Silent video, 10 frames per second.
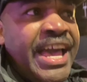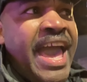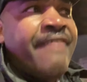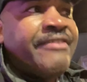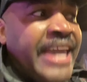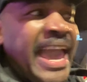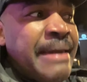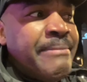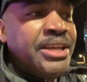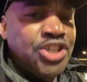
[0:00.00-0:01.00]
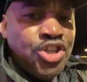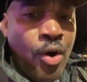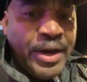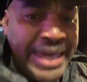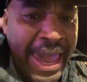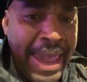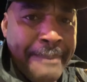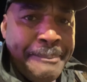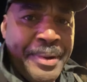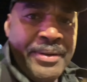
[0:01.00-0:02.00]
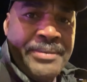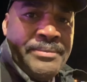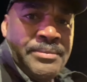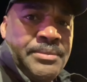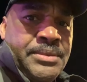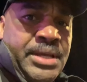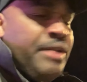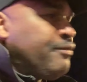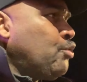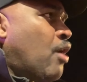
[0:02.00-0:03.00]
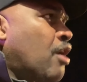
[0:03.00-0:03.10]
have came into your camp. And if you are a